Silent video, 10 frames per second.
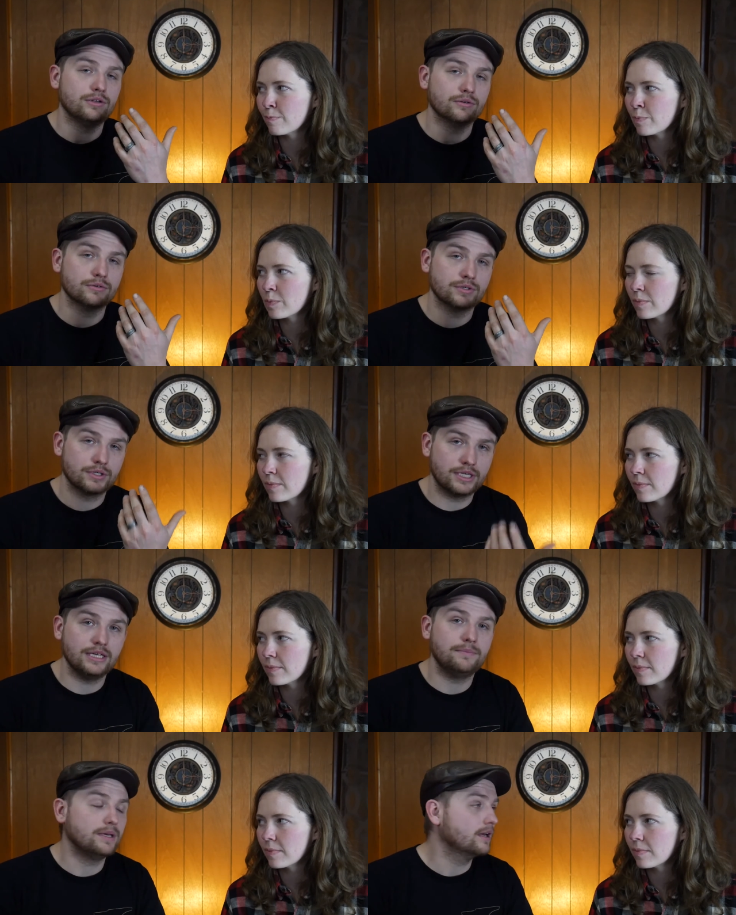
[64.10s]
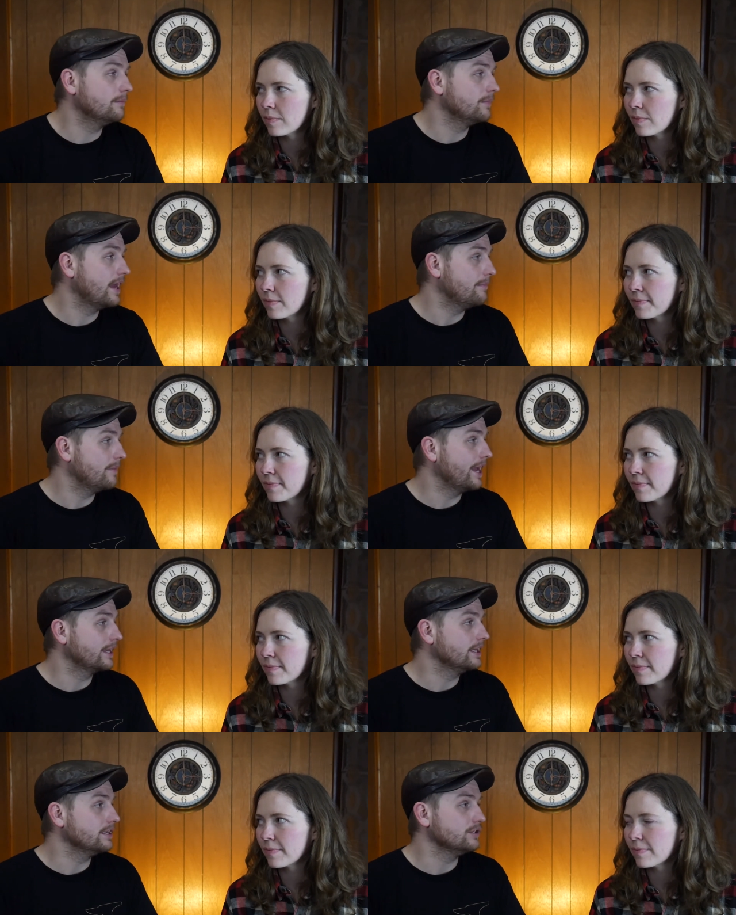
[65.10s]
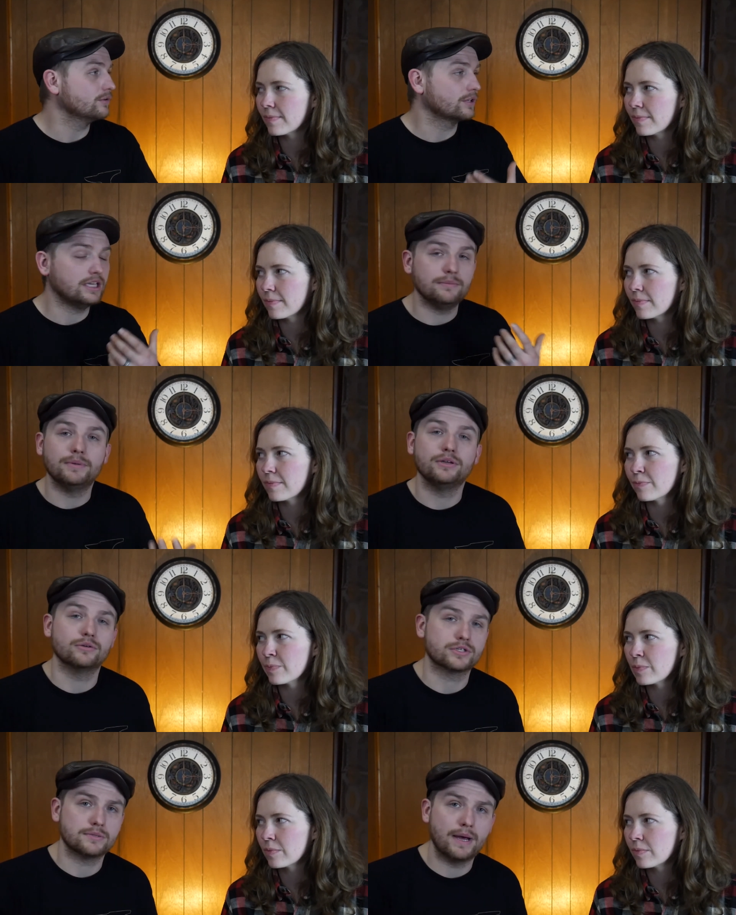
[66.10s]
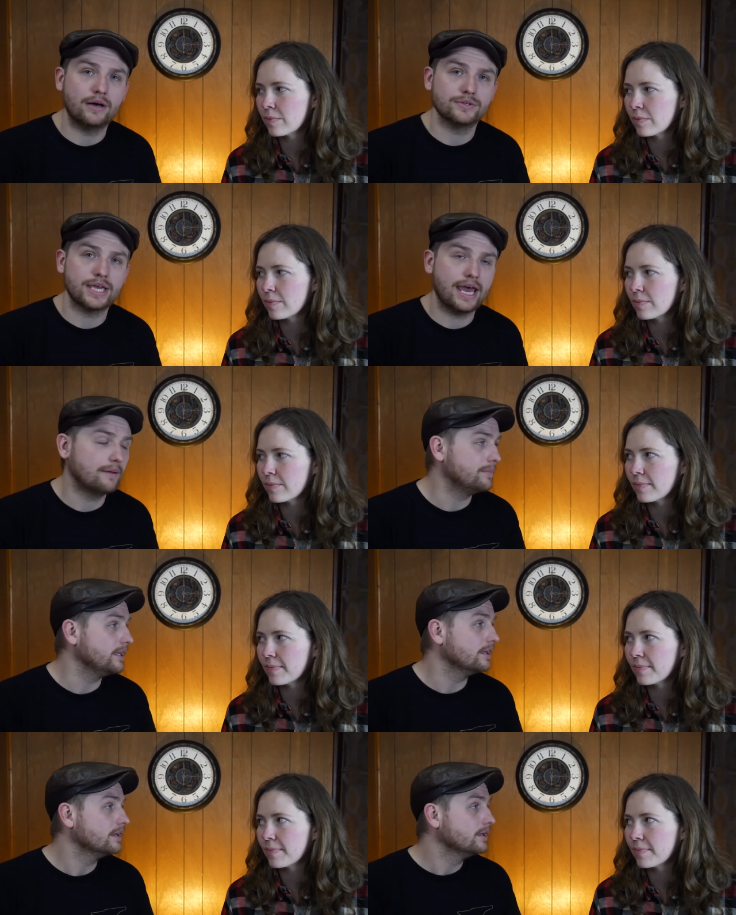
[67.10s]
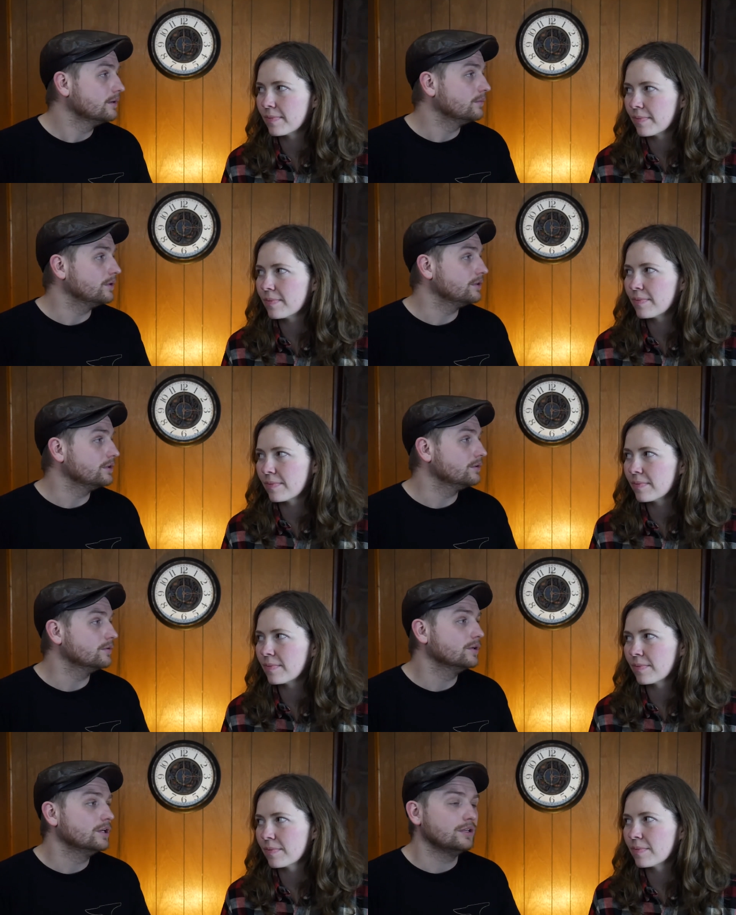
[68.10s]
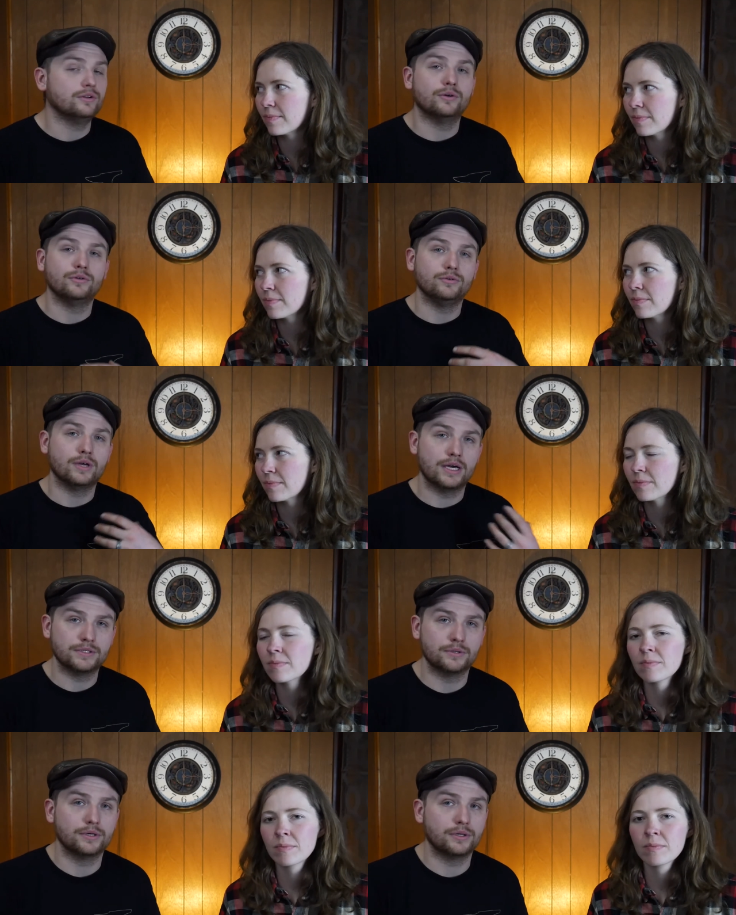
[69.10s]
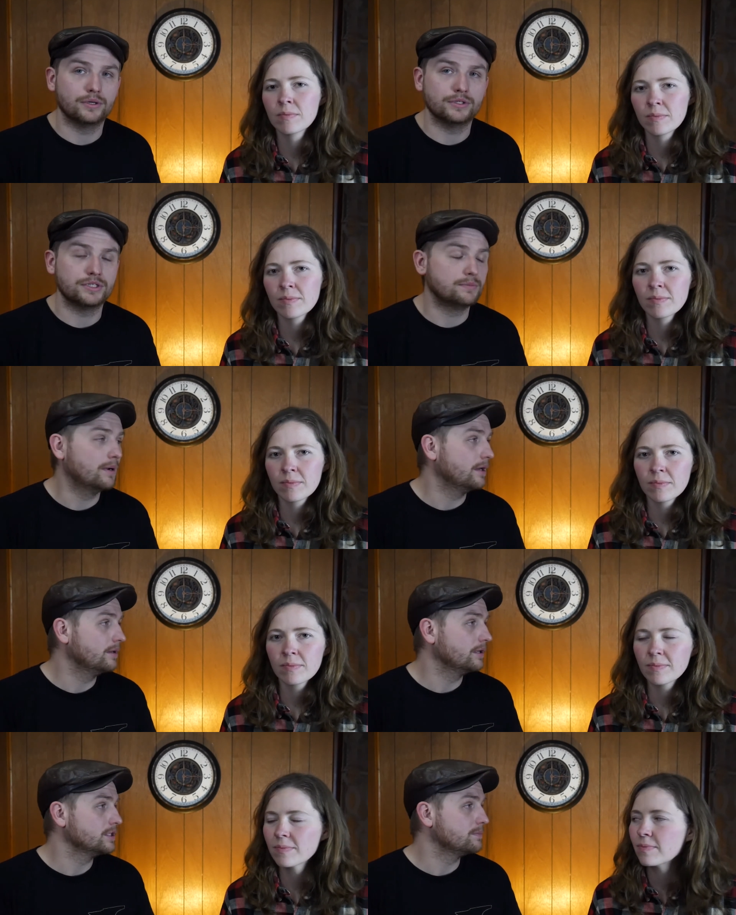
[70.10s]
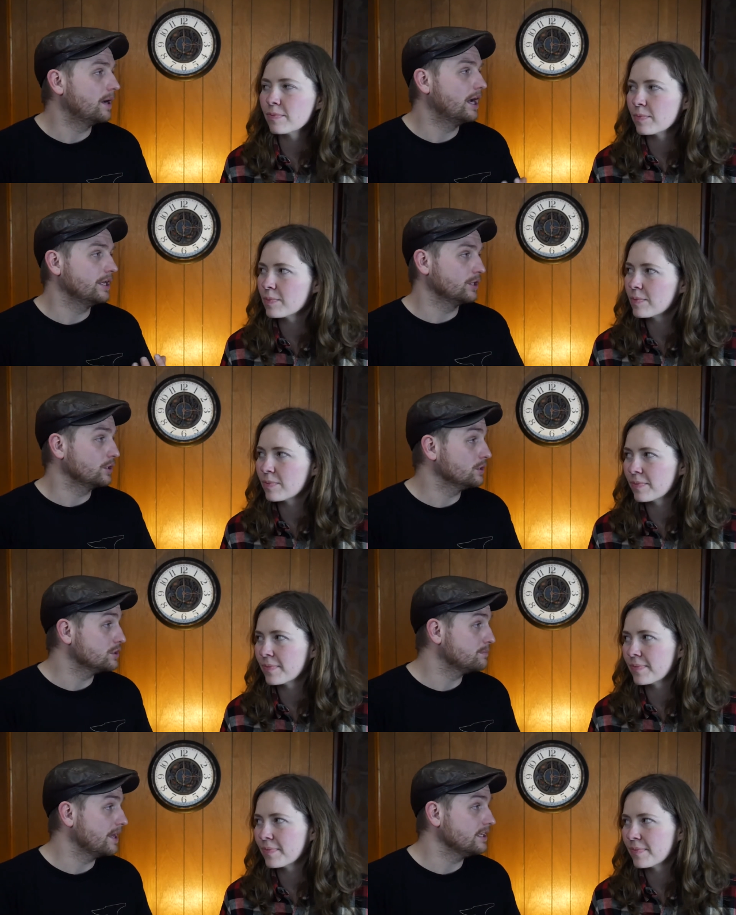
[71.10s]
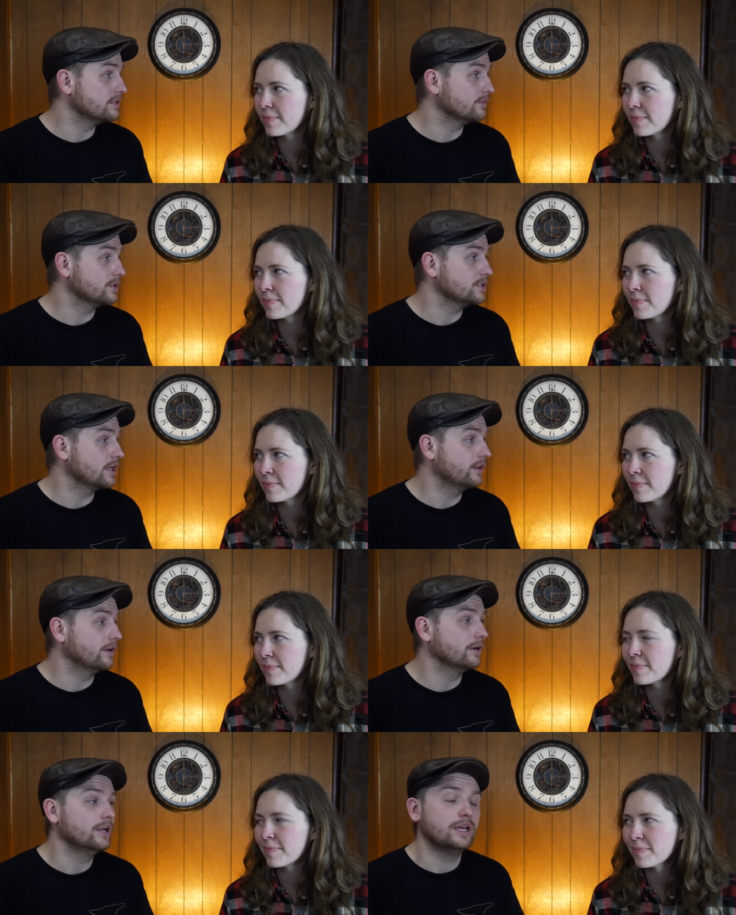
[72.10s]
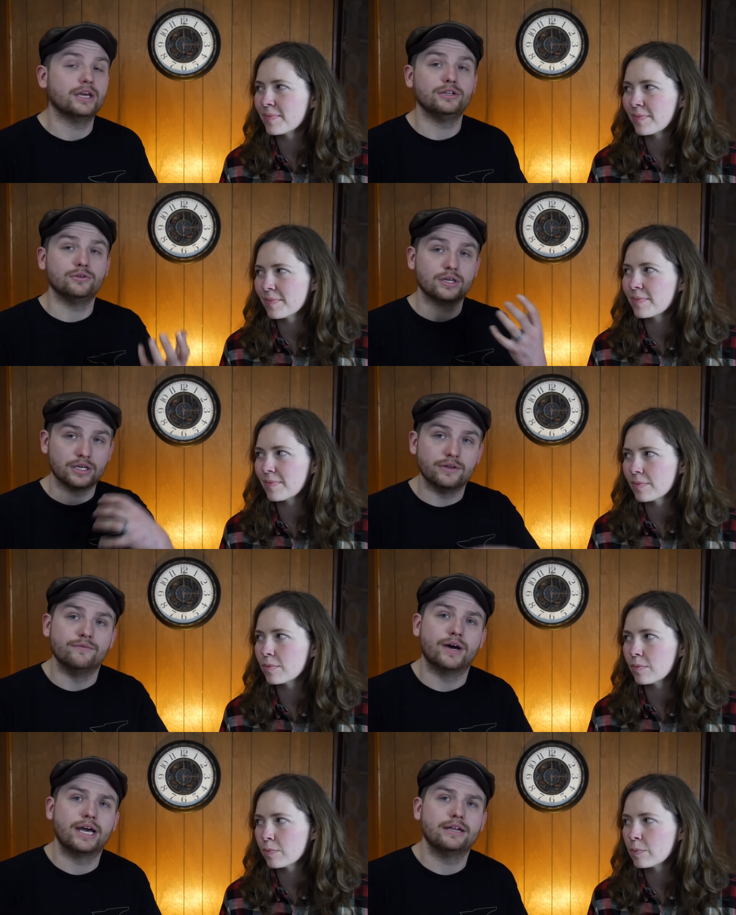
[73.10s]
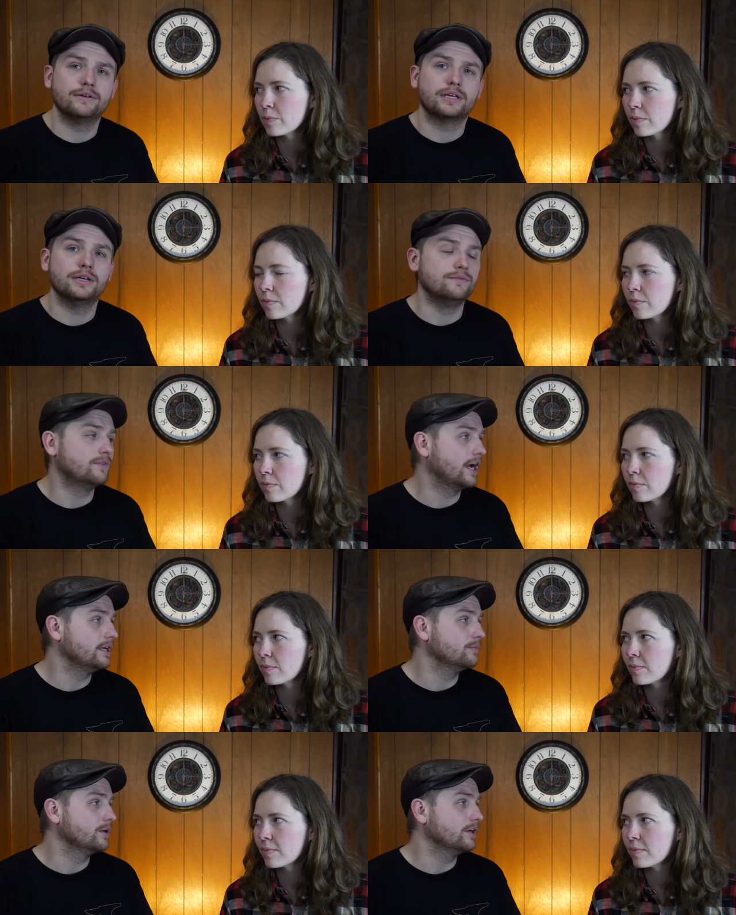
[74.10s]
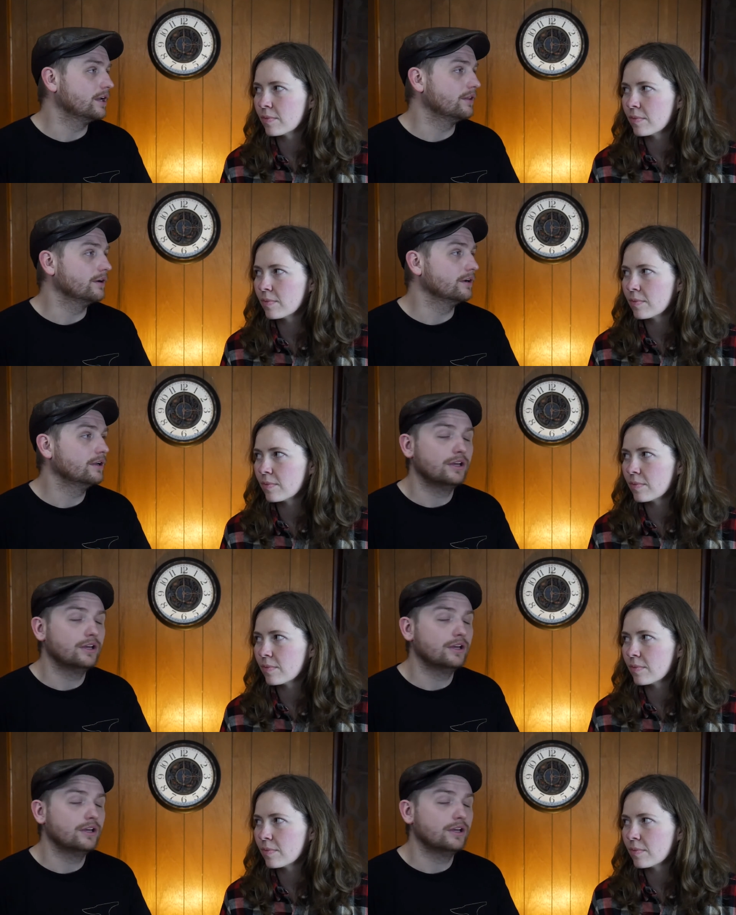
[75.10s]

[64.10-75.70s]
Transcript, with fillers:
Speaker 1: you're keeping up that back end, you're keeping your spouse happy with you, you know, you guys are in a good spot, in a good space for each other, and you can confide in one another,